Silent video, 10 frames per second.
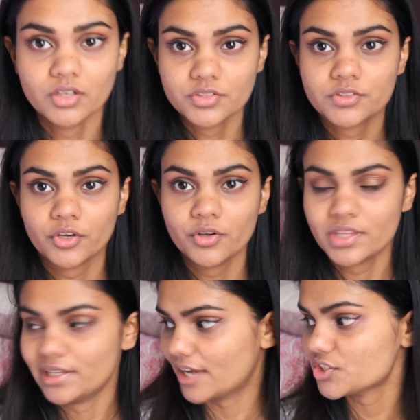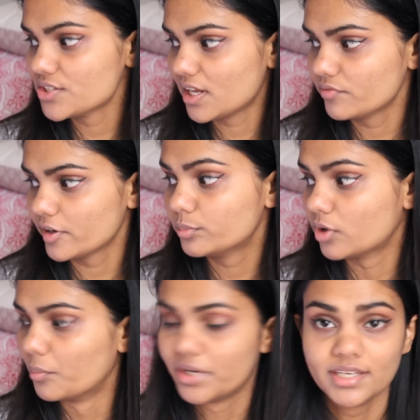So the lashes aren't very
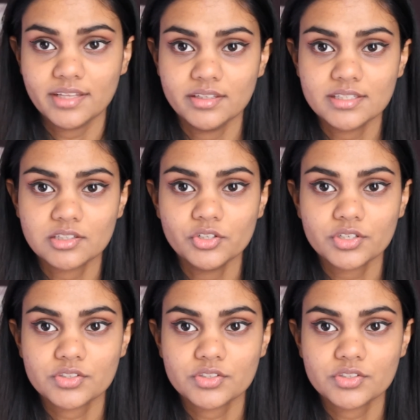prominent in this look,